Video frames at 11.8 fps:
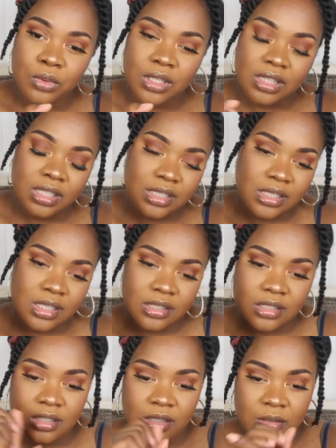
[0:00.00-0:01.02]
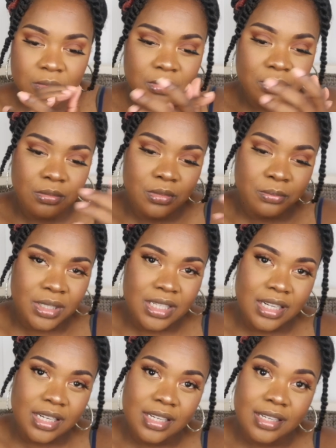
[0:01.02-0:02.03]
with this symptom
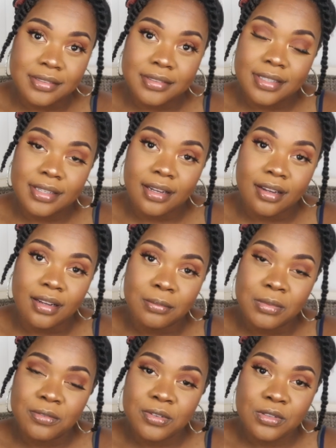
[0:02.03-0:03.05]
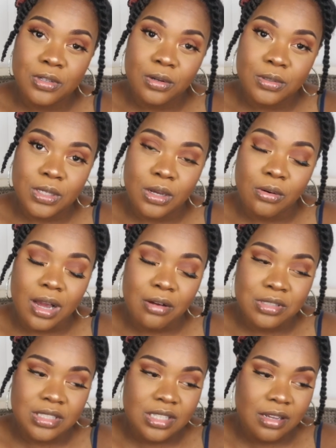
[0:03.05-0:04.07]
because if you don't know,
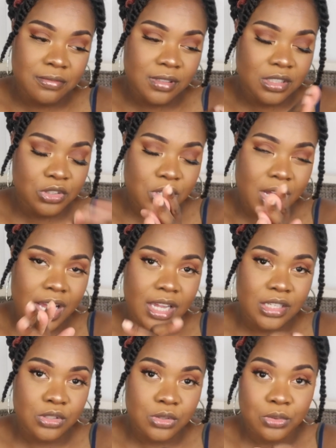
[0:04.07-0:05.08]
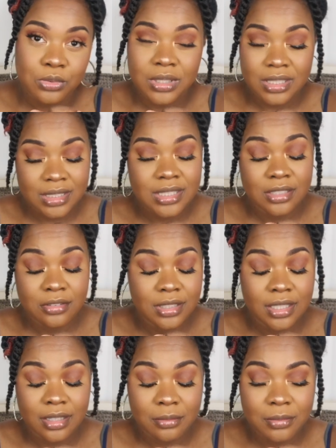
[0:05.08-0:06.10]
I was definitely trying to, and
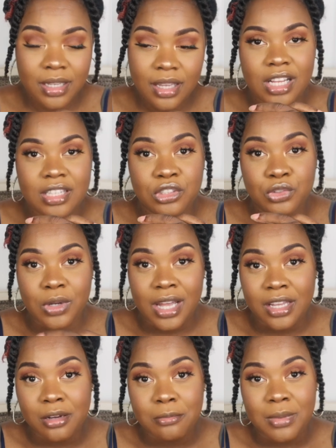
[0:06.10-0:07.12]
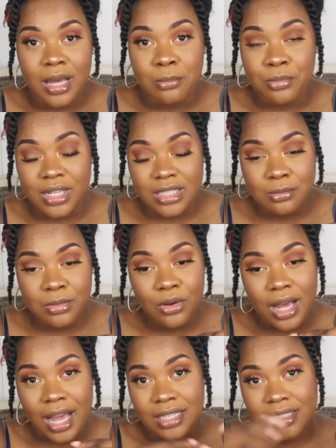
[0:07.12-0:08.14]
still am, trying to dry up my breast
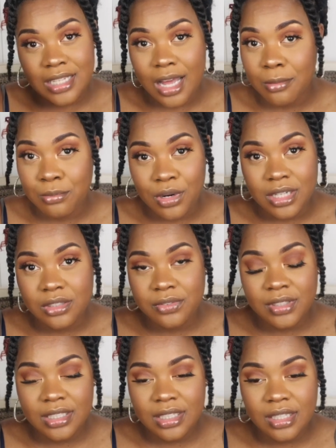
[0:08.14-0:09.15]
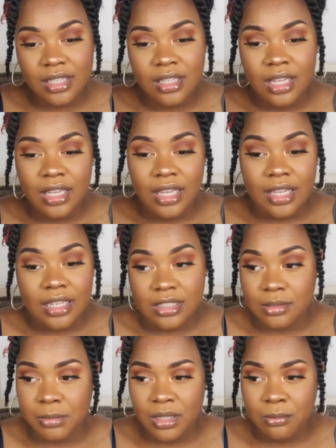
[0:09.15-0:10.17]
milk. I stopped breastfeeding and
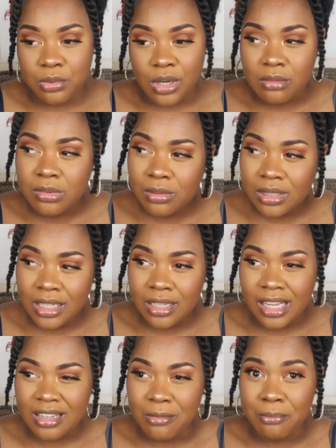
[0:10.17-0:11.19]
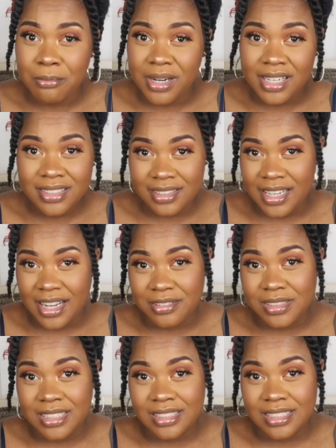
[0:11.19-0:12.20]
it's been probably like a month
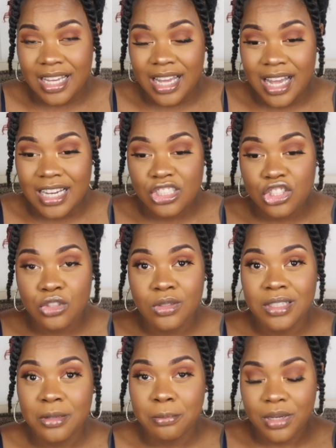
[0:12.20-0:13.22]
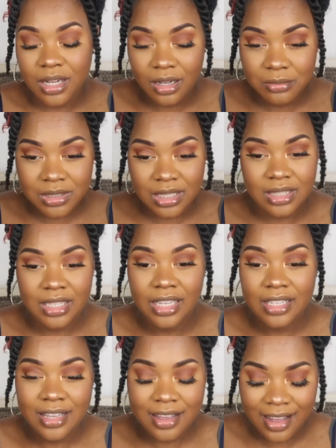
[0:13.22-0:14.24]
now since I actually pumped,
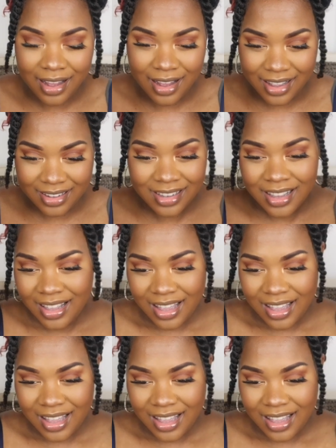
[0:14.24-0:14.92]
thank God.